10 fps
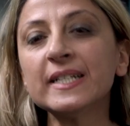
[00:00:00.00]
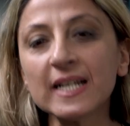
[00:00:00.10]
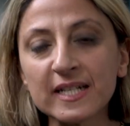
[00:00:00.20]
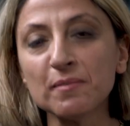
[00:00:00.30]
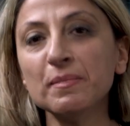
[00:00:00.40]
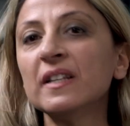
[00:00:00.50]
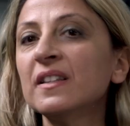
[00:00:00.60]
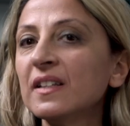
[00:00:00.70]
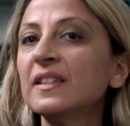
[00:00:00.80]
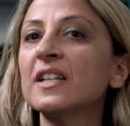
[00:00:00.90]
it doesn't
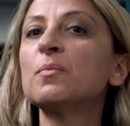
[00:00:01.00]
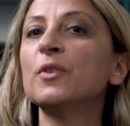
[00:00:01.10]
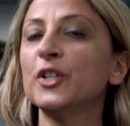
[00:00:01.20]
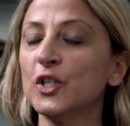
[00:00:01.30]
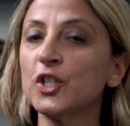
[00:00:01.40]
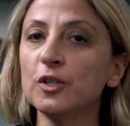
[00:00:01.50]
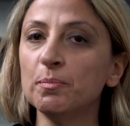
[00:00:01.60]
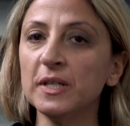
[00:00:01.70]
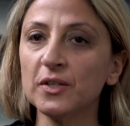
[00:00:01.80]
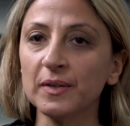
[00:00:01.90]
mean that that's what you
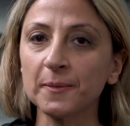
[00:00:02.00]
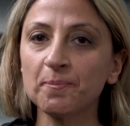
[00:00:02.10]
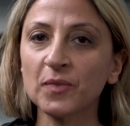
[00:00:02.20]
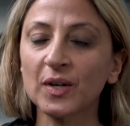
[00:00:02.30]
should be doing.